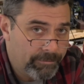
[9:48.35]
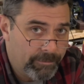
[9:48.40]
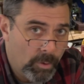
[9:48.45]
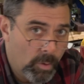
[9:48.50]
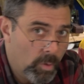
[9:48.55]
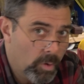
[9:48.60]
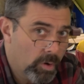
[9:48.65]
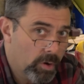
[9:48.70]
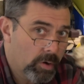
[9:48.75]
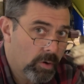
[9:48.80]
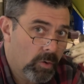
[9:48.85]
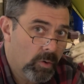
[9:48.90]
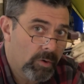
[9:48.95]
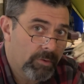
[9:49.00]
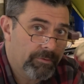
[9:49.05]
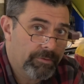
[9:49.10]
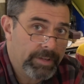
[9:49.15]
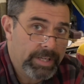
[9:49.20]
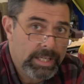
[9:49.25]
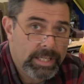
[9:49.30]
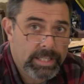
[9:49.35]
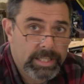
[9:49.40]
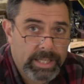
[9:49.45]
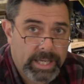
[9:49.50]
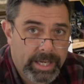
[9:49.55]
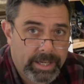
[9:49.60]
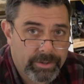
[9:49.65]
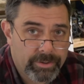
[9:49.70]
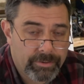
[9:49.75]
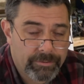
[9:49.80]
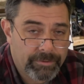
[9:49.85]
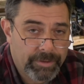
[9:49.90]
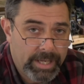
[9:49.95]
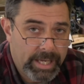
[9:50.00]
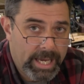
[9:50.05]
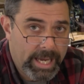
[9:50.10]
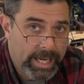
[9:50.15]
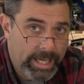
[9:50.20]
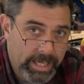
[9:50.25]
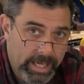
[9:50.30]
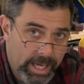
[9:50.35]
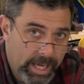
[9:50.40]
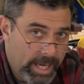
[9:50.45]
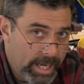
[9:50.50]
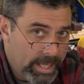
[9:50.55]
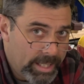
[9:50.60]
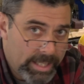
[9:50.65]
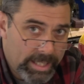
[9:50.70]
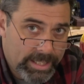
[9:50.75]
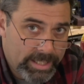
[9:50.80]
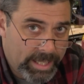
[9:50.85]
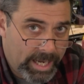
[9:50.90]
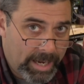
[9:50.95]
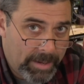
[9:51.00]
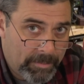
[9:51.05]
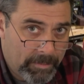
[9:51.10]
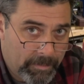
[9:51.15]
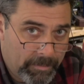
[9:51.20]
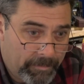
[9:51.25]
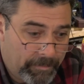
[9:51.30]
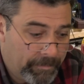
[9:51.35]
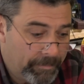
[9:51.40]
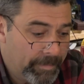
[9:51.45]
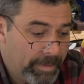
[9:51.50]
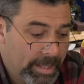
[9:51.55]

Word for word: four or V6 or V8, the same,